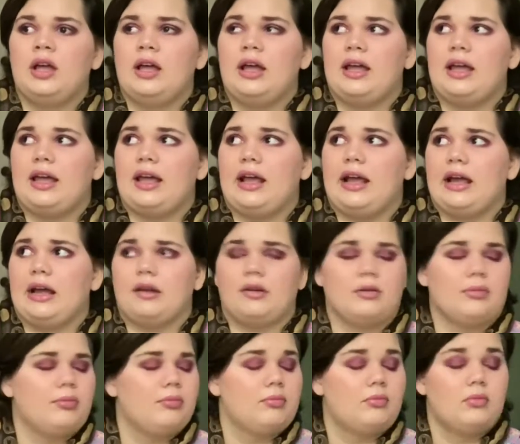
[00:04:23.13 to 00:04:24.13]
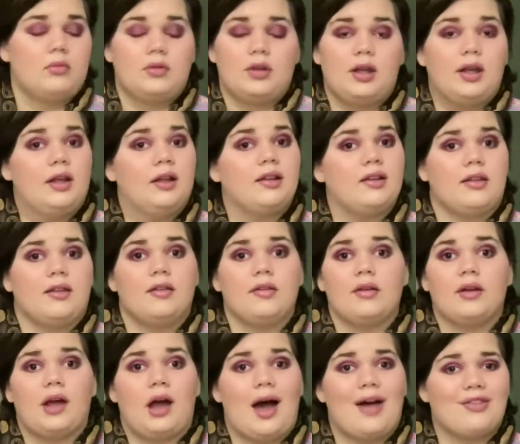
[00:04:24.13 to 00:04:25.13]
And
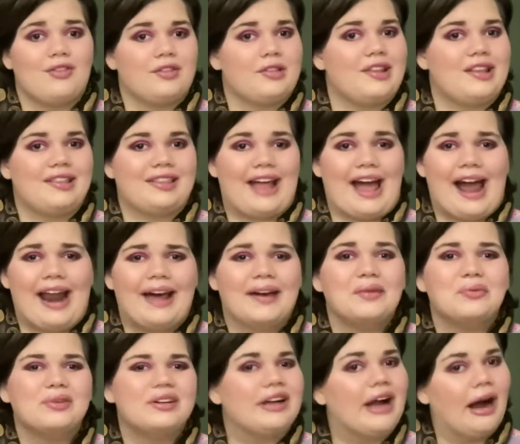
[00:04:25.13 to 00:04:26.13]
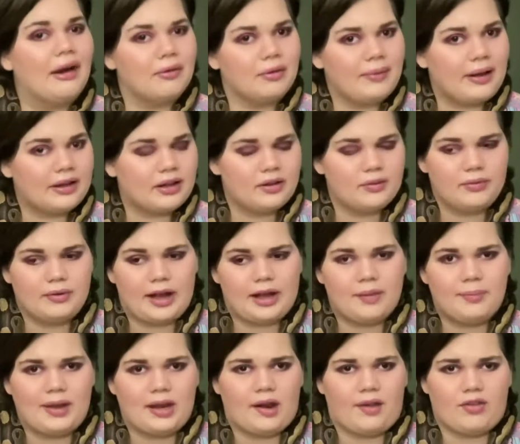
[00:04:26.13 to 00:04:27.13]
other than that, I would not
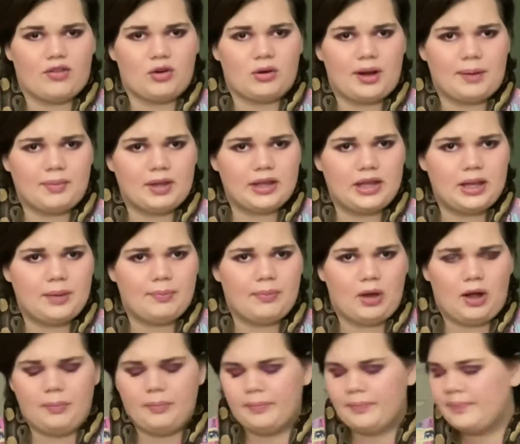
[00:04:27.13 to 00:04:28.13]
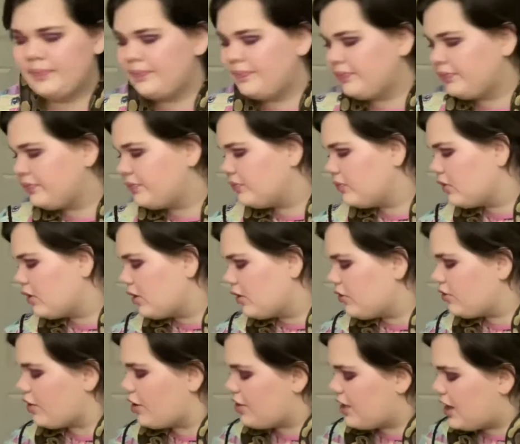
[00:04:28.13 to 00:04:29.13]
recommend a ceramic heat bulb.
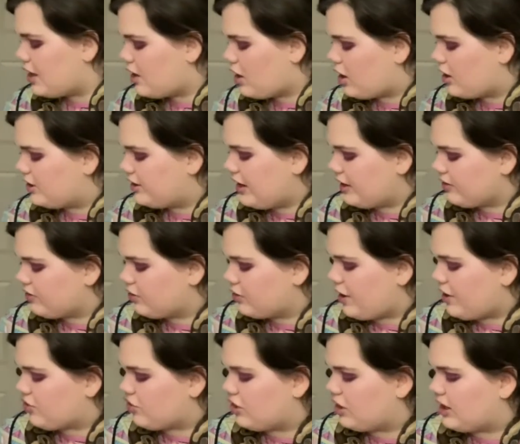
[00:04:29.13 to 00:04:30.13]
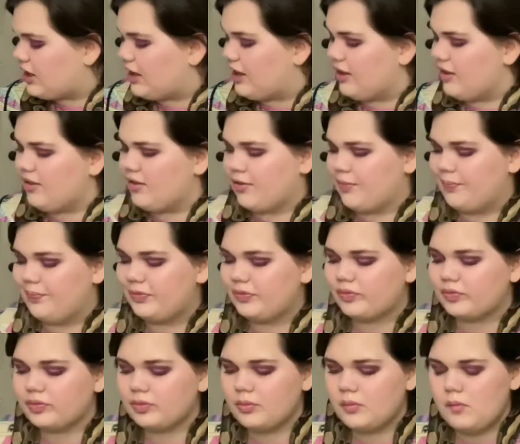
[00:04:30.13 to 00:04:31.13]
So then our next question is,
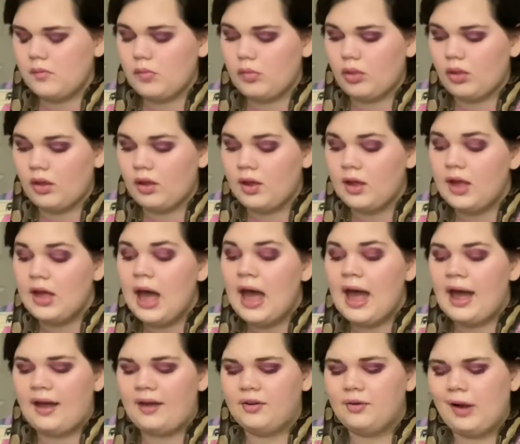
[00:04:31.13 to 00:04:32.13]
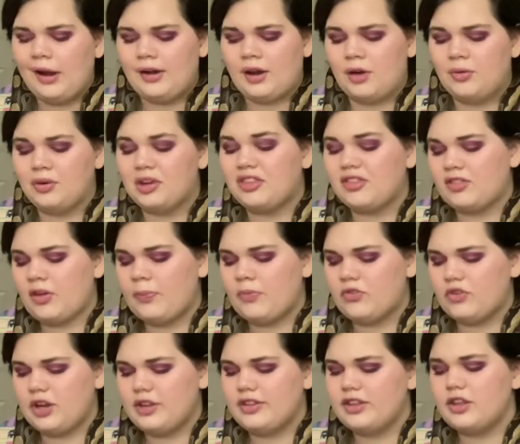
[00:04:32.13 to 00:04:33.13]
how do I know which
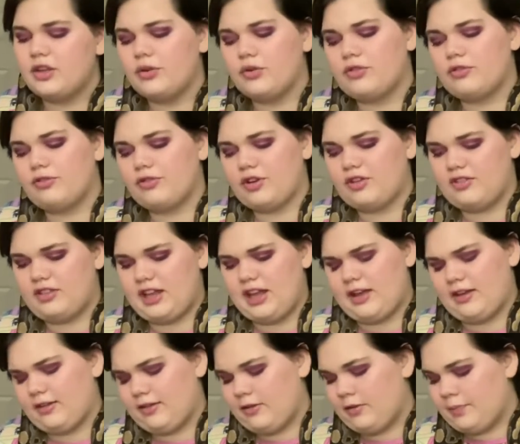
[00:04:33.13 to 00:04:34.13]
substrate to use for snakes?